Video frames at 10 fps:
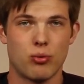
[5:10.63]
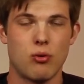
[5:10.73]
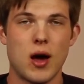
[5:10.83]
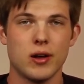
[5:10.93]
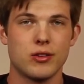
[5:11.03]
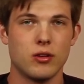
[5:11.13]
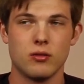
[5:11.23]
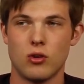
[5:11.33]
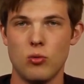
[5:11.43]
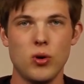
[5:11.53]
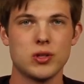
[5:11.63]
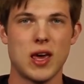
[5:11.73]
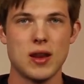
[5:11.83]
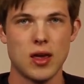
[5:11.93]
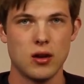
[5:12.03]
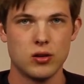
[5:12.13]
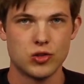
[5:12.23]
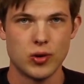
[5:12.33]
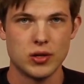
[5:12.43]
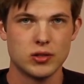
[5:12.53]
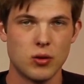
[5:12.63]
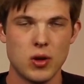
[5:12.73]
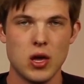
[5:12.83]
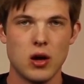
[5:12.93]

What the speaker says: products in almost any industry. So